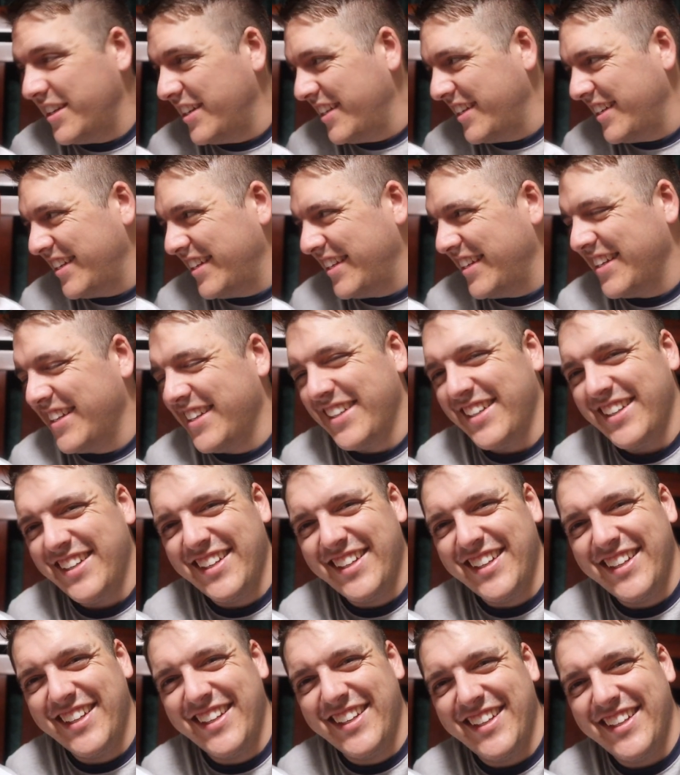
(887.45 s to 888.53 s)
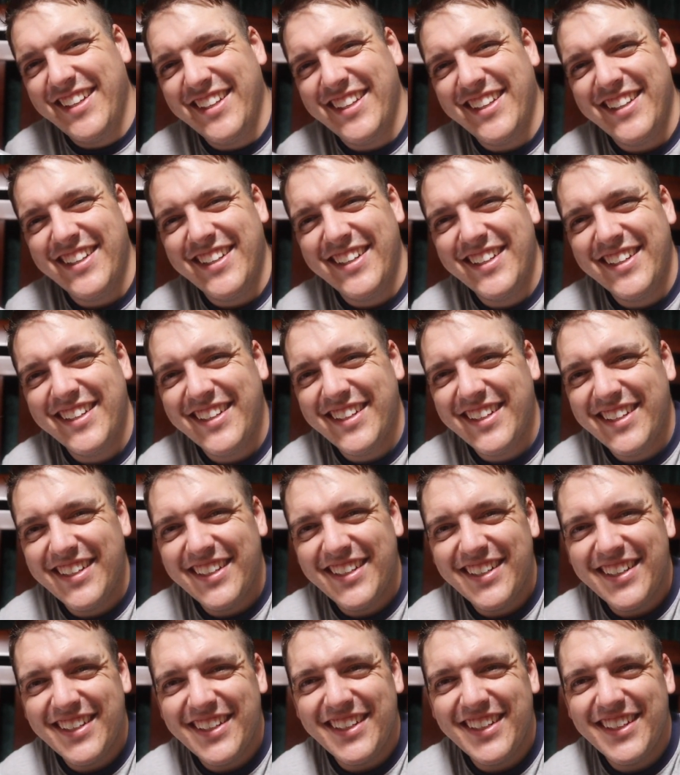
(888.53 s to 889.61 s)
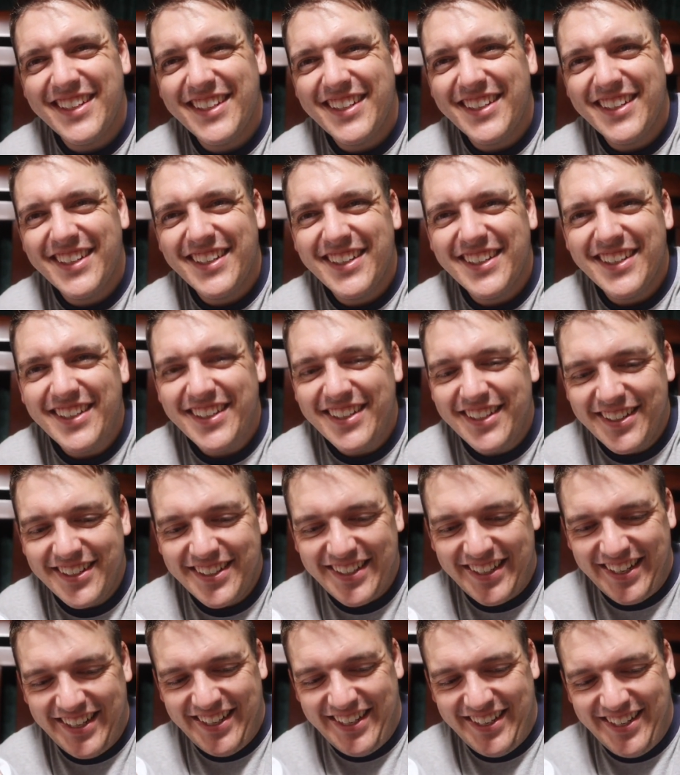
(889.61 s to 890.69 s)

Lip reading: This person isn't speaking.